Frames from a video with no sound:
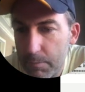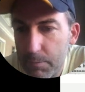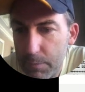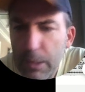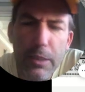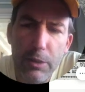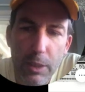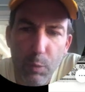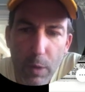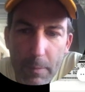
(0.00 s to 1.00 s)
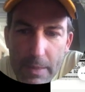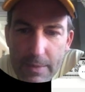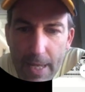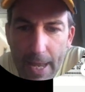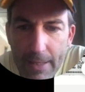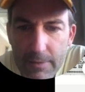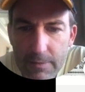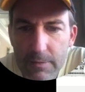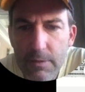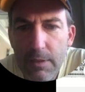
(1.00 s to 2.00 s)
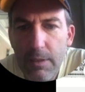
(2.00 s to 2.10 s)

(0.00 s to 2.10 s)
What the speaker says: particularly women's hats.